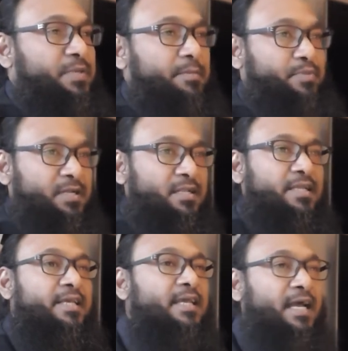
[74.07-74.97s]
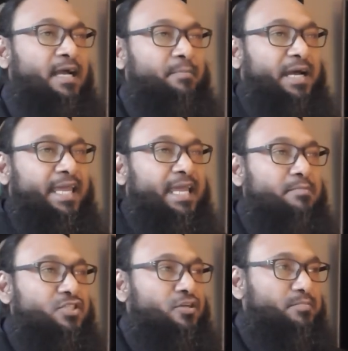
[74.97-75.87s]
people. My
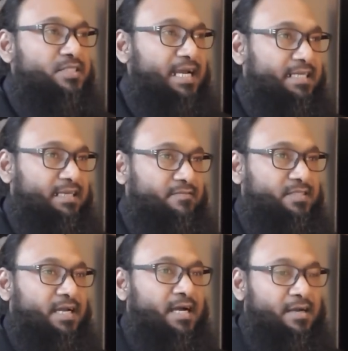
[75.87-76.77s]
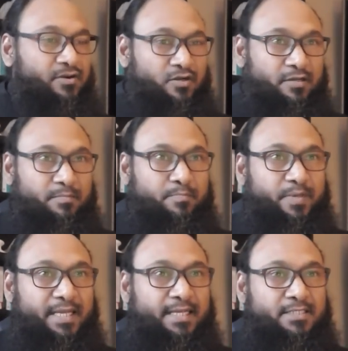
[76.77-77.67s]
aims and objectives are on
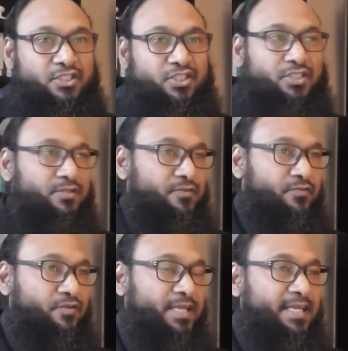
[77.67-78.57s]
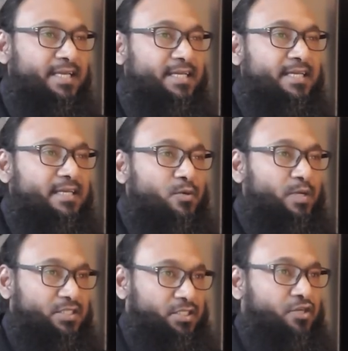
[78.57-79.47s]
page 3,
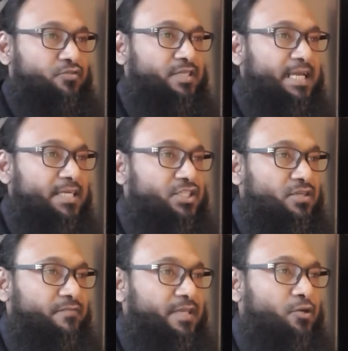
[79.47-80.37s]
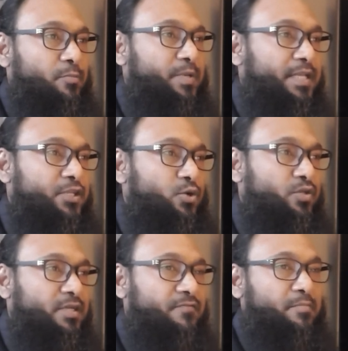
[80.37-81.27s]
which is the creation of the European
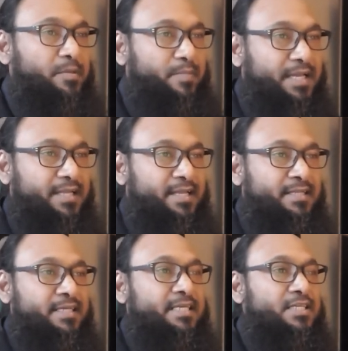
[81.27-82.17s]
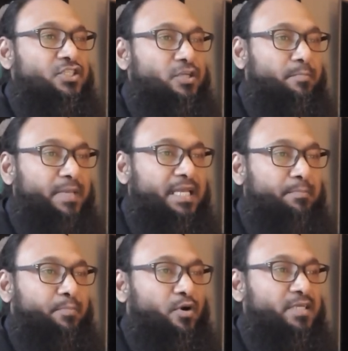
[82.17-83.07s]
Union from the beginning. Some
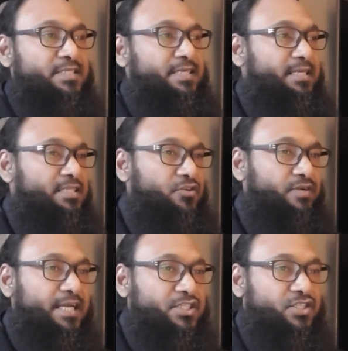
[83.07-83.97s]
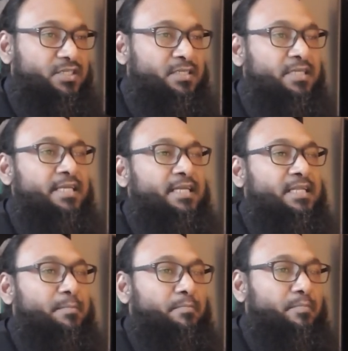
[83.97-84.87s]
main points: the integration,
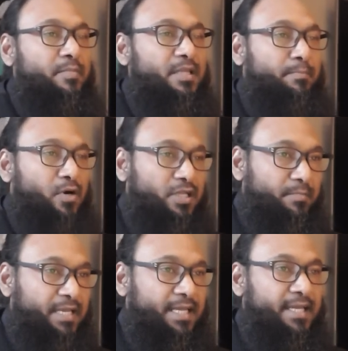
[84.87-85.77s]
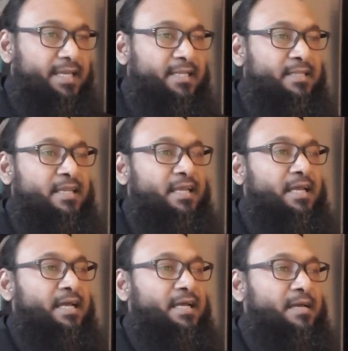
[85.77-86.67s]
the body making,
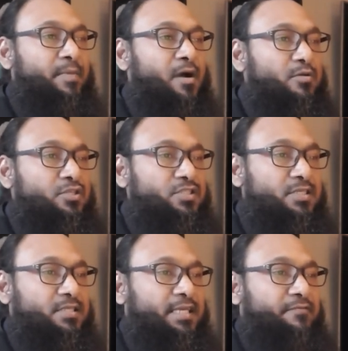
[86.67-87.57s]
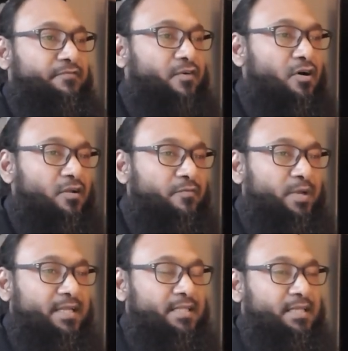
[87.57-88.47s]
how does it evolve?
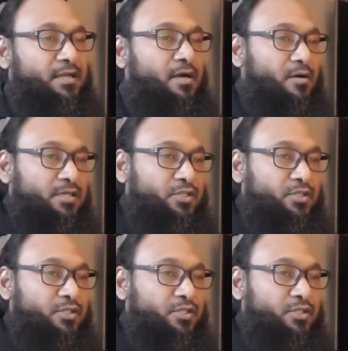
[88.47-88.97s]
Where did it, how,